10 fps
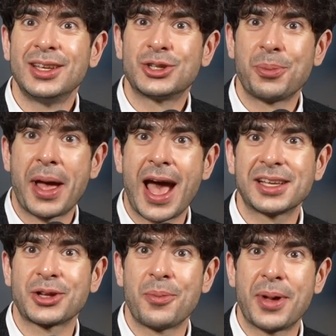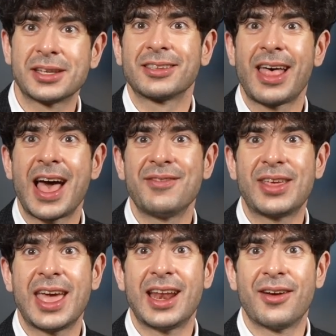surpassed our best live
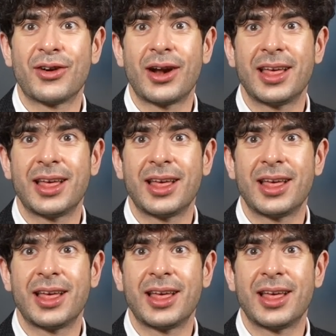gate ever.